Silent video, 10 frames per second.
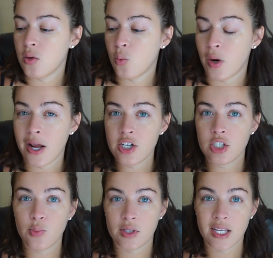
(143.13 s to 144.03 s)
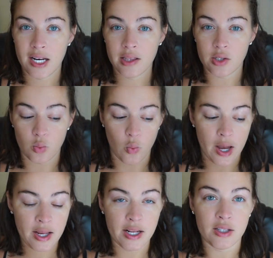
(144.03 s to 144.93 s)
when I just was getting this
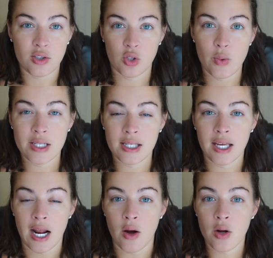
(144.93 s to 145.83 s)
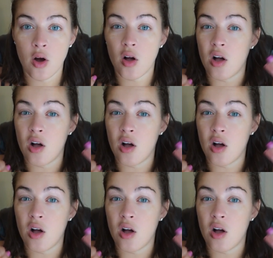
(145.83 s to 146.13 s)
wet and squeezing it out,